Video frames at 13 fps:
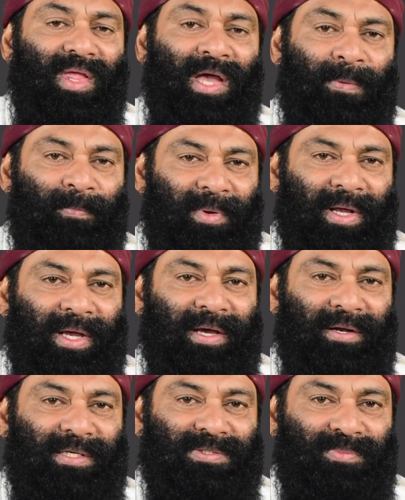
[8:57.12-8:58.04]
a
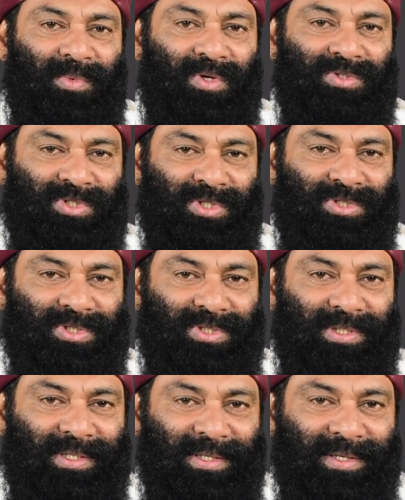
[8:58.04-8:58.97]
prayer, a small
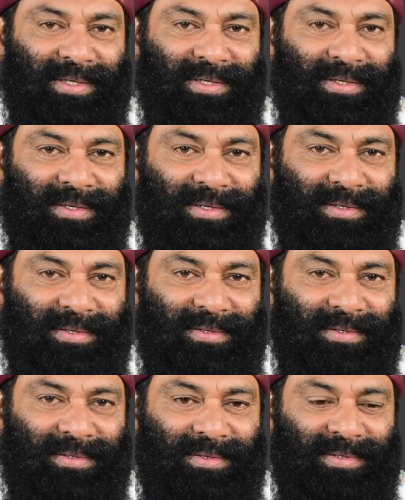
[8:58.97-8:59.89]
church
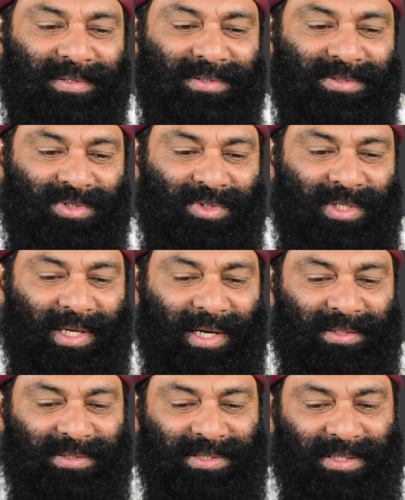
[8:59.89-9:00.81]
so they
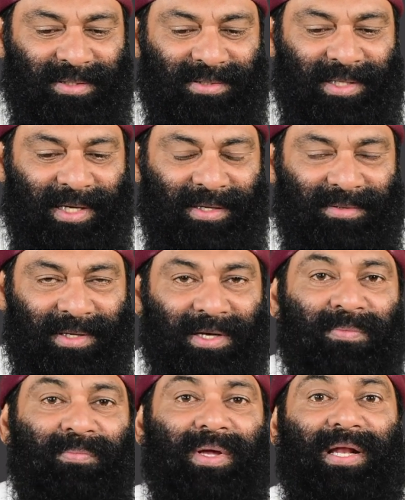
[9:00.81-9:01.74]
constructed that.
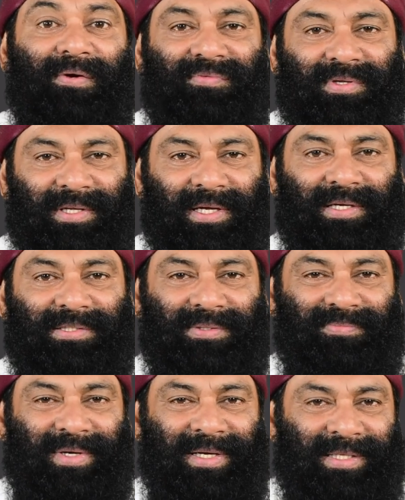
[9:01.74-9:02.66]
Then immediately after that is
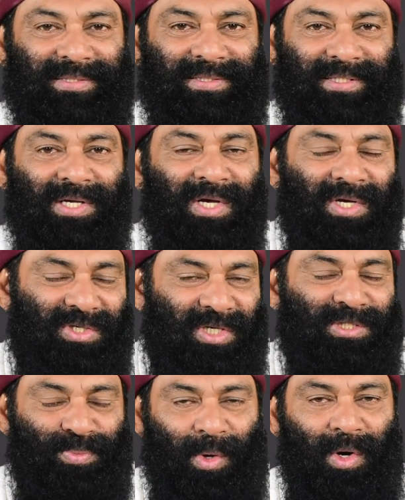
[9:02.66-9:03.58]
a medicine.
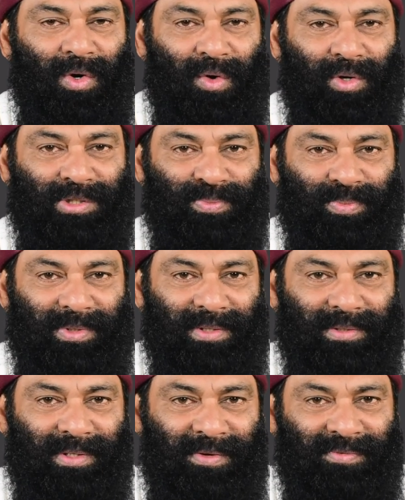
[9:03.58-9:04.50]
So a small hospital.